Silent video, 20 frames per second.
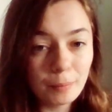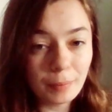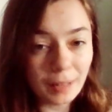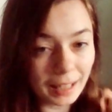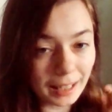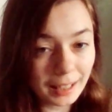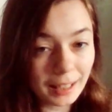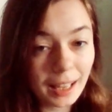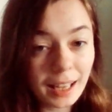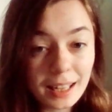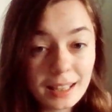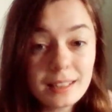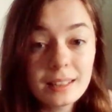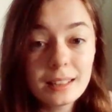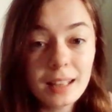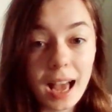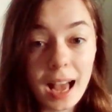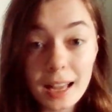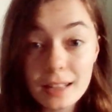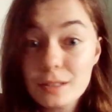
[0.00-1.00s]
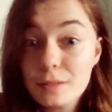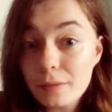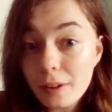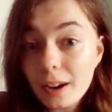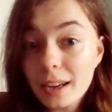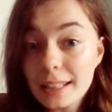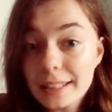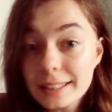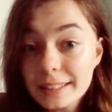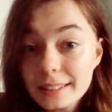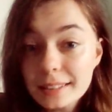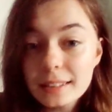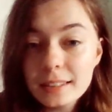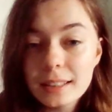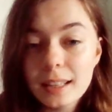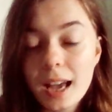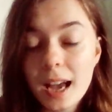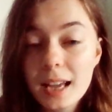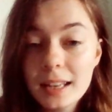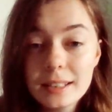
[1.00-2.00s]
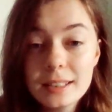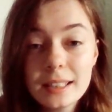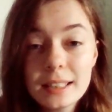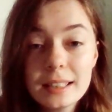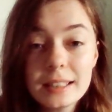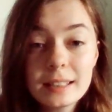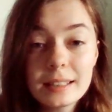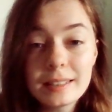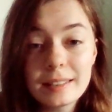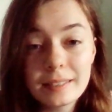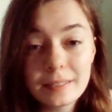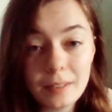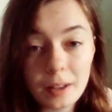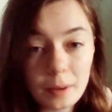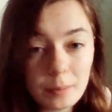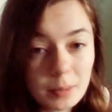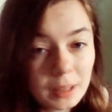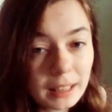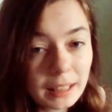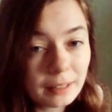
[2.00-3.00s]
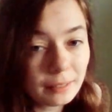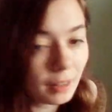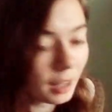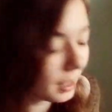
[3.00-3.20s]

He has violence, and he's, I believe,